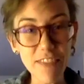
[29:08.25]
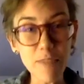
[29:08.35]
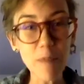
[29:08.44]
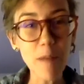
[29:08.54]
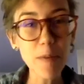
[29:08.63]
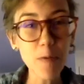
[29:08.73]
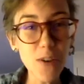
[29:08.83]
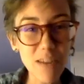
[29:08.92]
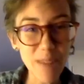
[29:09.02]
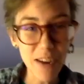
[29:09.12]
It probably won't
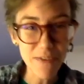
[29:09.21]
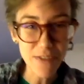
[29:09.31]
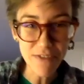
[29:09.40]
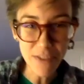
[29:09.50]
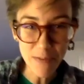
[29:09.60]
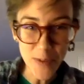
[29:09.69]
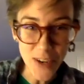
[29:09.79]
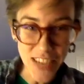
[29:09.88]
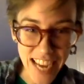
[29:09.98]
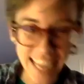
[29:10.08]
come out for a few more
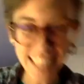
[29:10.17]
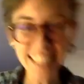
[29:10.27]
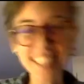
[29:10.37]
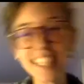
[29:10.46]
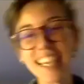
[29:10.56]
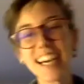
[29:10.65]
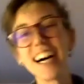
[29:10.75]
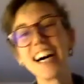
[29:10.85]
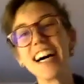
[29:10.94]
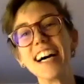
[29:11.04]
days,
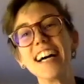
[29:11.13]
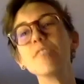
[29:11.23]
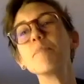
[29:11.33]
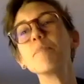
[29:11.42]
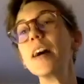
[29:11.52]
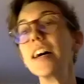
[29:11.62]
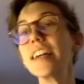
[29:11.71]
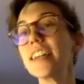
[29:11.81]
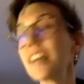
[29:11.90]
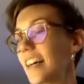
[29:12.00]
uh, but
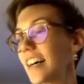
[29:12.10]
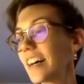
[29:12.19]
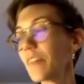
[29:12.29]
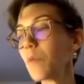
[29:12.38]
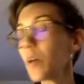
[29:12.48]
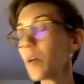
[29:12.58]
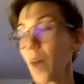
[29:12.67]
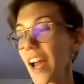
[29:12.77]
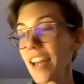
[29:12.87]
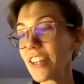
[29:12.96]
uh, what a
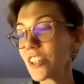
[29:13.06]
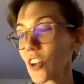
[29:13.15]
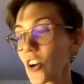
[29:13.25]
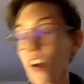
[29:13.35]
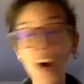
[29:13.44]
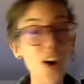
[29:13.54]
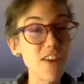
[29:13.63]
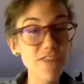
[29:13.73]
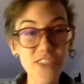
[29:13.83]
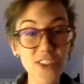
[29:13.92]
way to start off
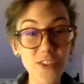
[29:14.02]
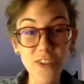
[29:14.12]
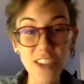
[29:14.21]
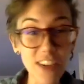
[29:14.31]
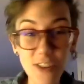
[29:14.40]
the new year,